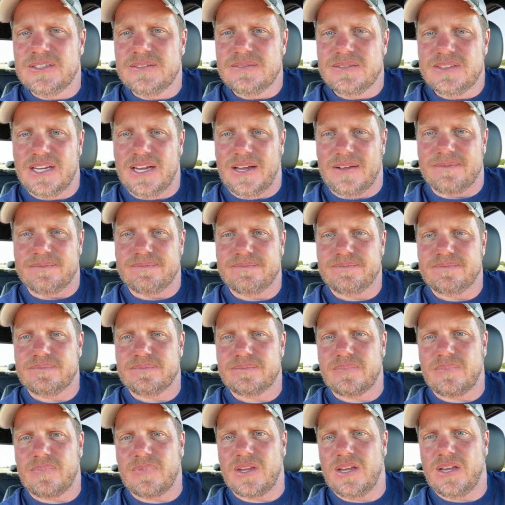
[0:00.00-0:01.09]
Yeah.
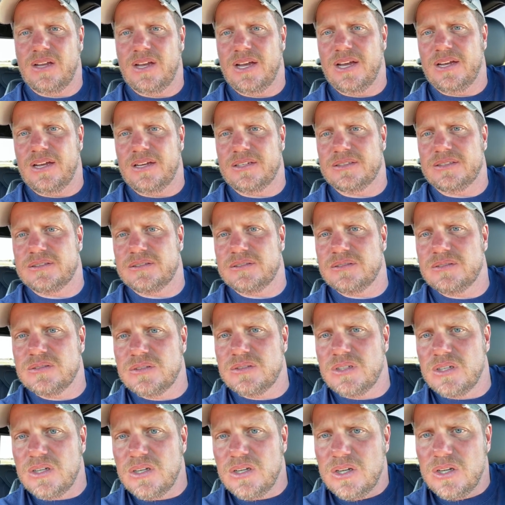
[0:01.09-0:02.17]
Um,
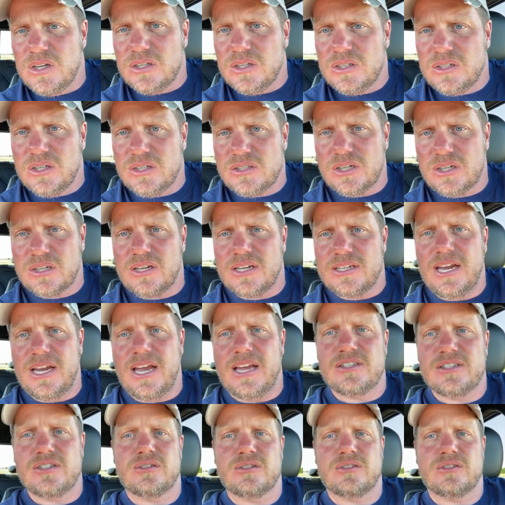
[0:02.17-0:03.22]
It circulates, yeah, so it